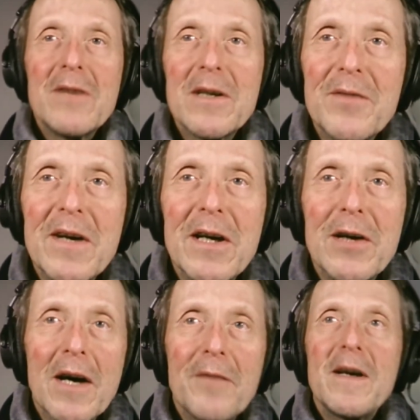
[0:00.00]

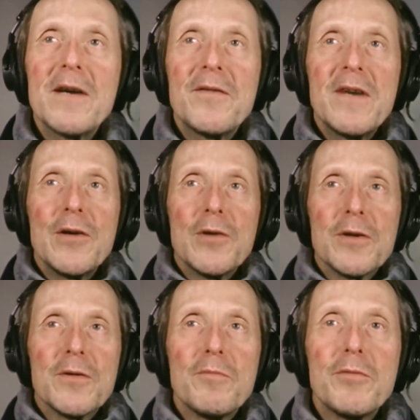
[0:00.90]
I think it's a very
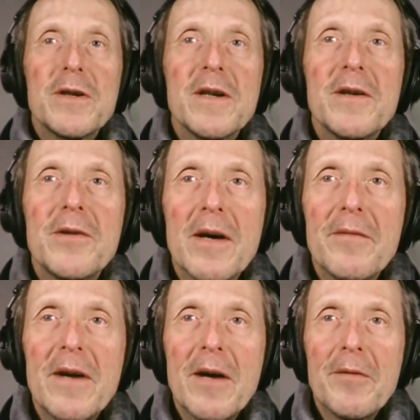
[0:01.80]
useful person to
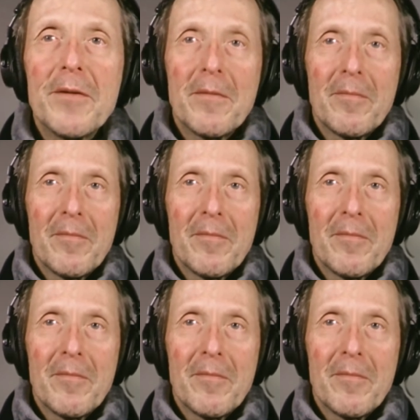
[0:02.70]
have around.